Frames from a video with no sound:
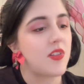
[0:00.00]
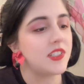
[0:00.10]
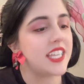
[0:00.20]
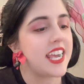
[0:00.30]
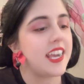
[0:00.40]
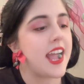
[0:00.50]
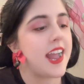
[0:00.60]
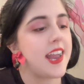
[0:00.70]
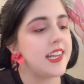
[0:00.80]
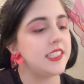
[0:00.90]
Okay,
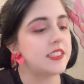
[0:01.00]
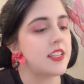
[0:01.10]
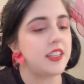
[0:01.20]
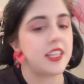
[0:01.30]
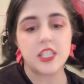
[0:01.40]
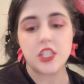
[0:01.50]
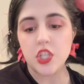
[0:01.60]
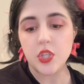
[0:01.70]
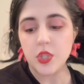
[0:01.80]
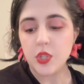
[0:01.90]
guys, let's
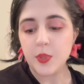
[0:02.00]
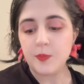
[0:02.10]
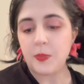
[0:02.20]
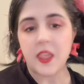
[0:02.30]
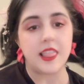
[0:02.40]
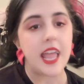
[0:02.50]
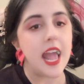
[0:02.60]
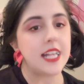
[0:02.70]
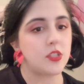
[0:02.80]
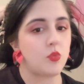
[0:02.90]
do the
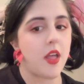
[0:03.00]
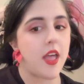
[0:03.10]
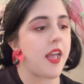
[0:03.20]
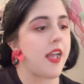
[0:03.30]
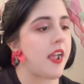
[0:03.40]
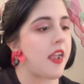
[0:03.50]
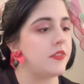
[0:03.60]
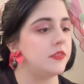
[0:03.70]
last one.